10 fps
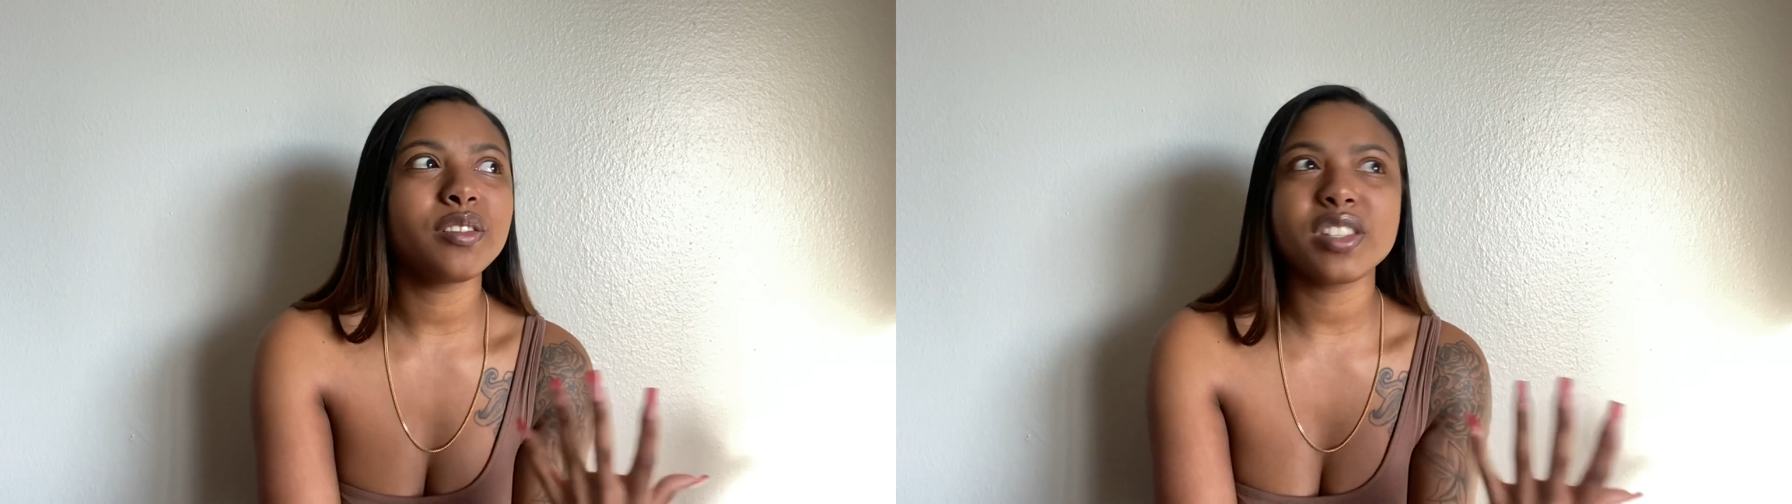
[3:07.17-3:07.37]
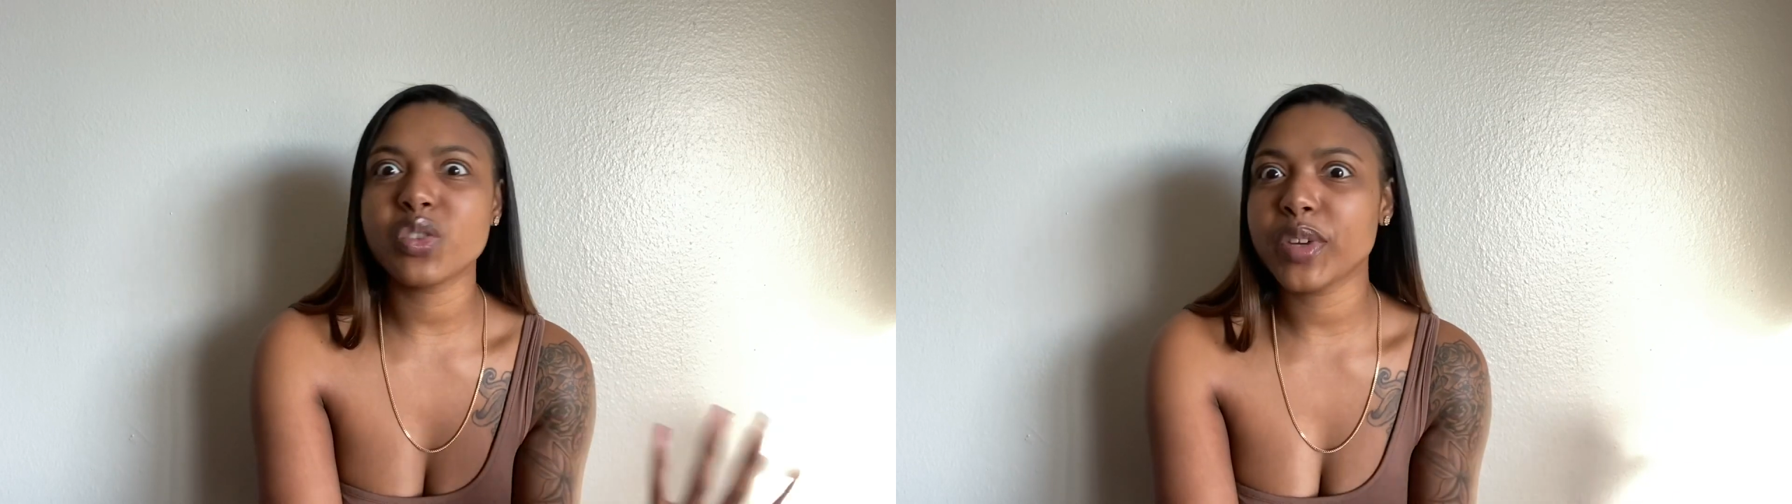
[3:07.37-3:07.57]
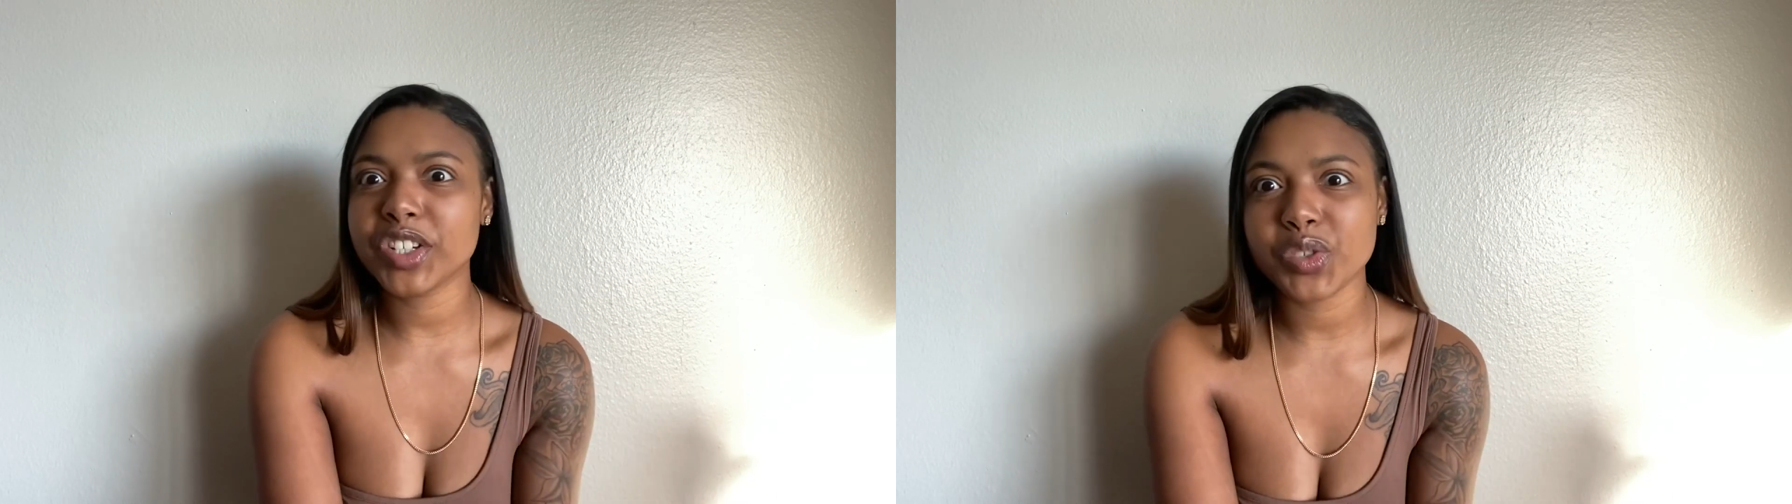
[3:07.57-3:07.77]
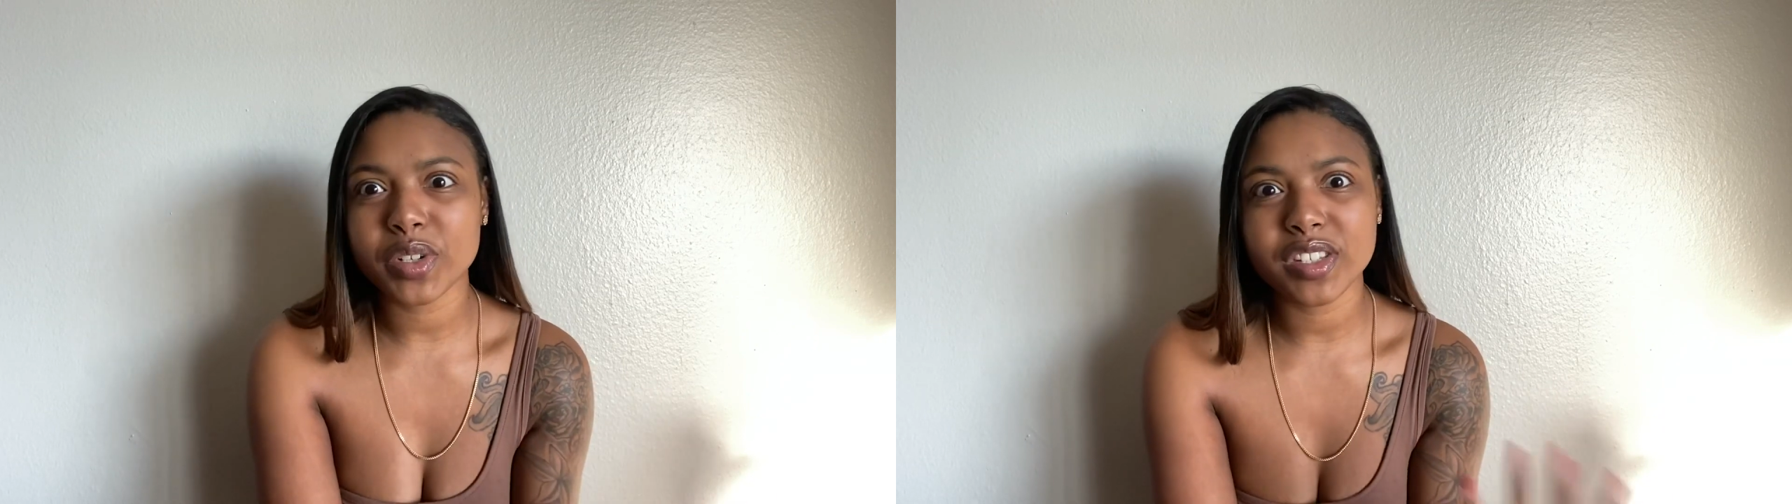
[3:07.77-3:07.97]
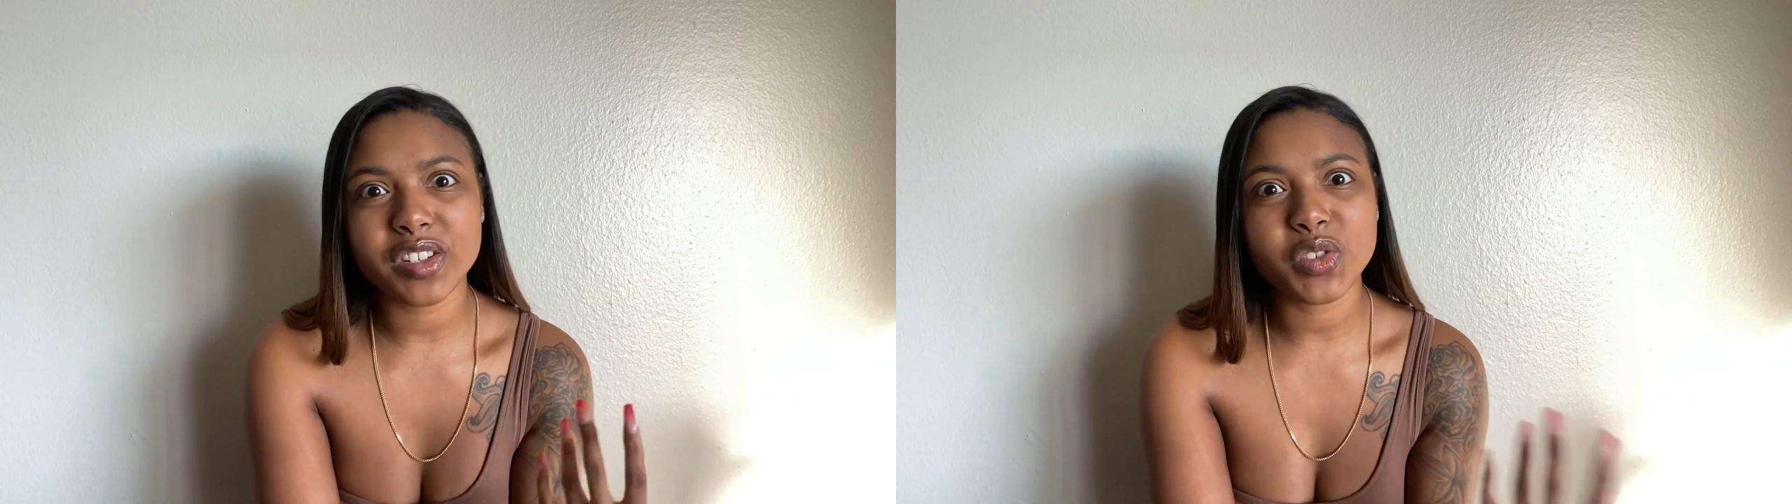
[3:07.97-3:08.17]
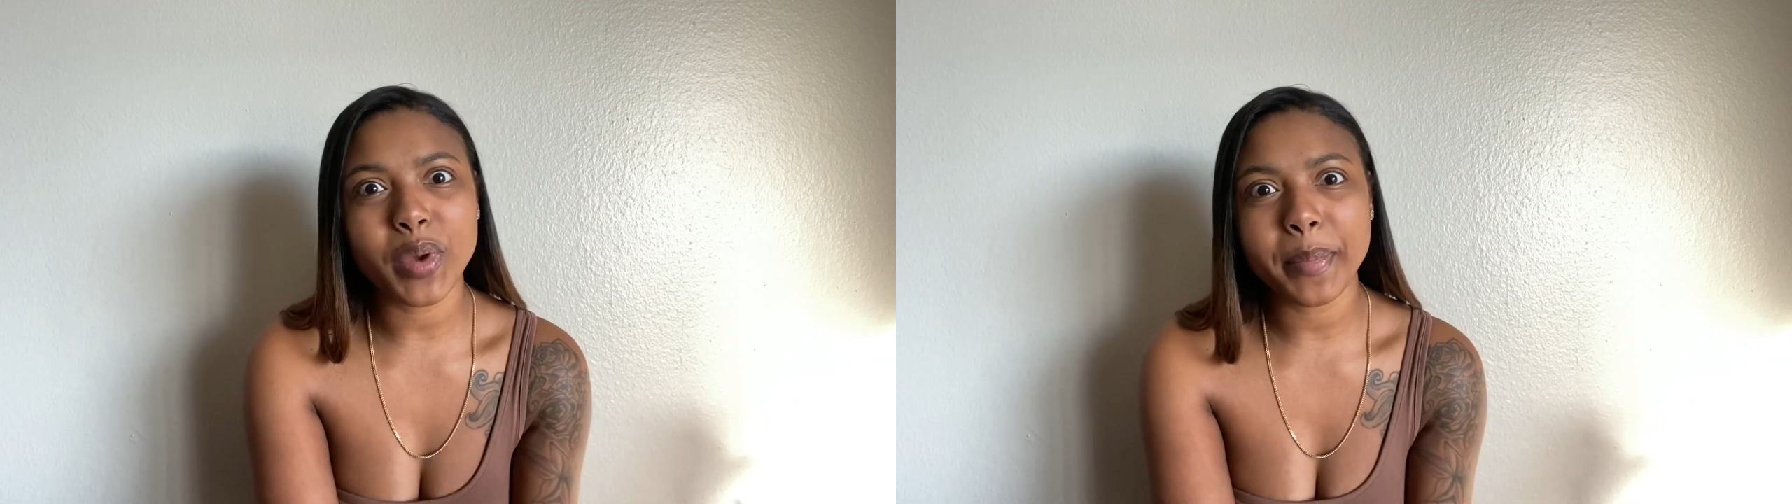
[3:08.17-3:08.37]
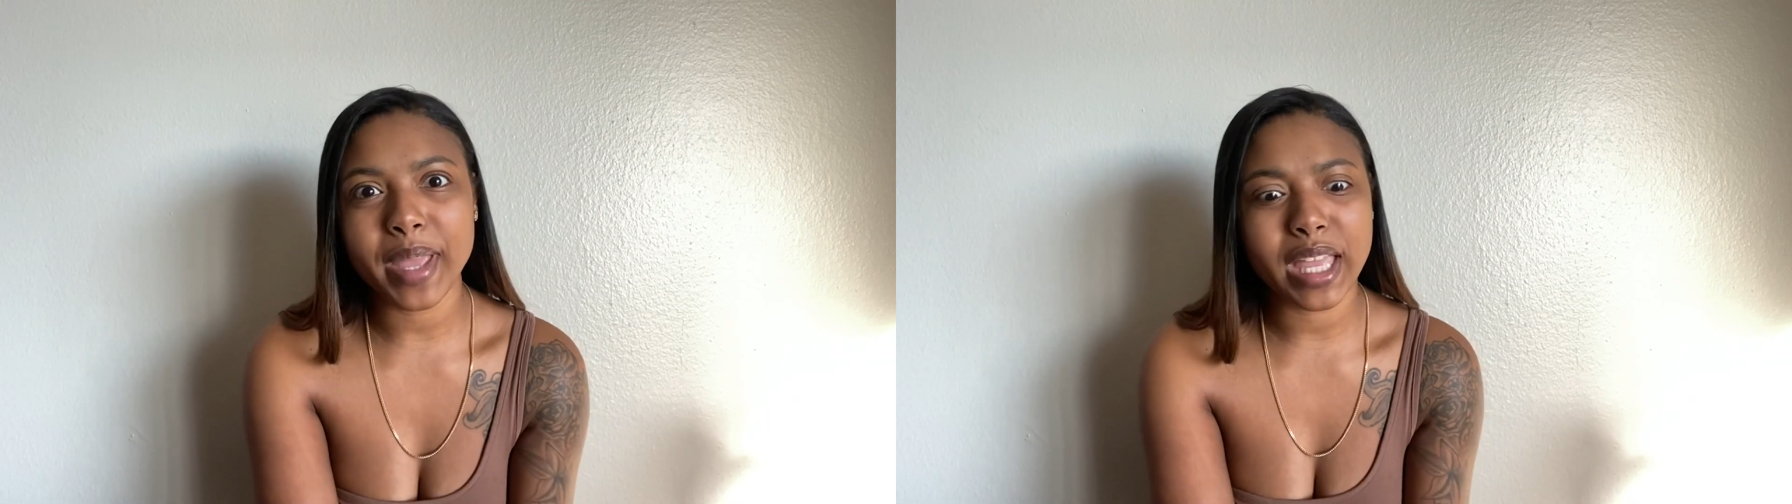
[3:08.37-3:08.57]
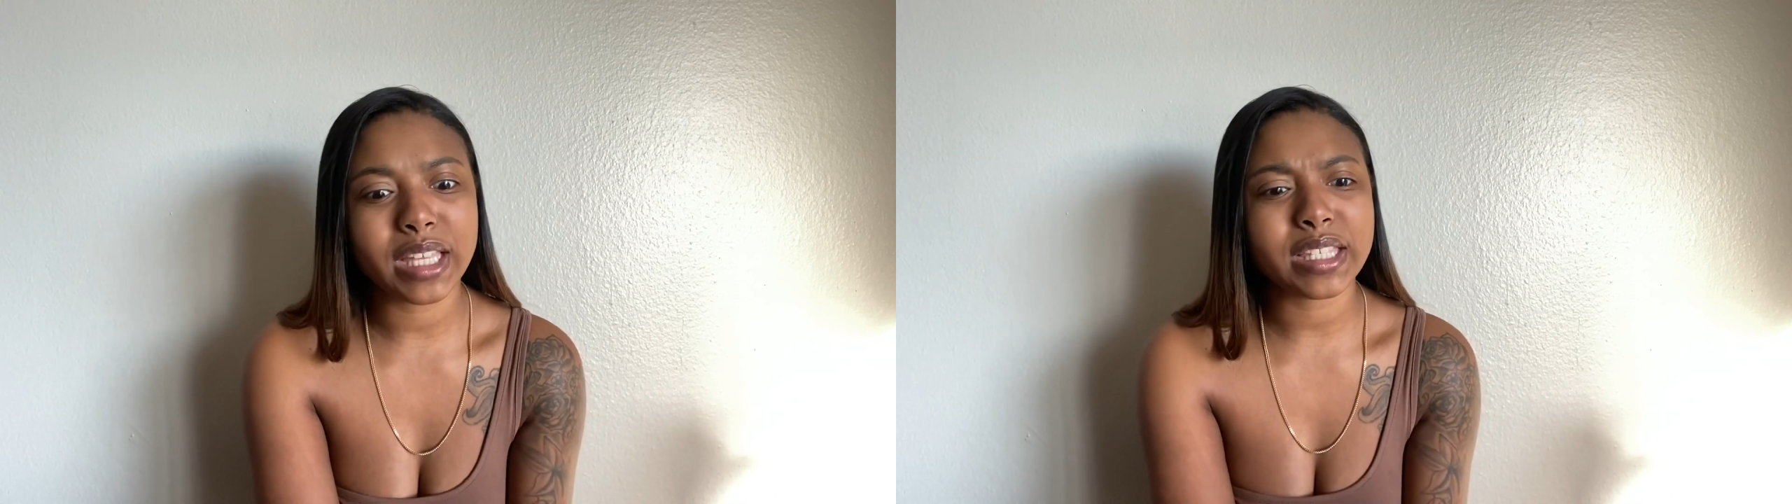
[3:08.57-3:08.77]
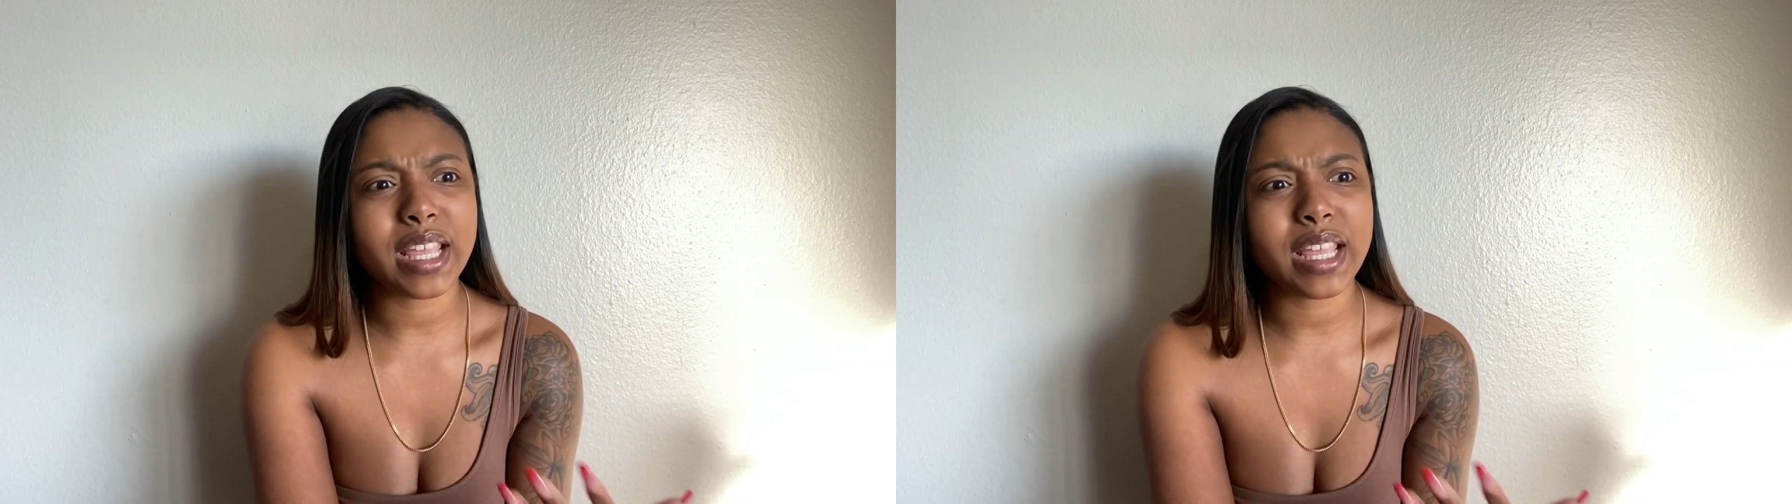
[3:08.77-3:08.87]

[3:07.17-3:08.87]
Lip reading: sweat shorts or sweatpants.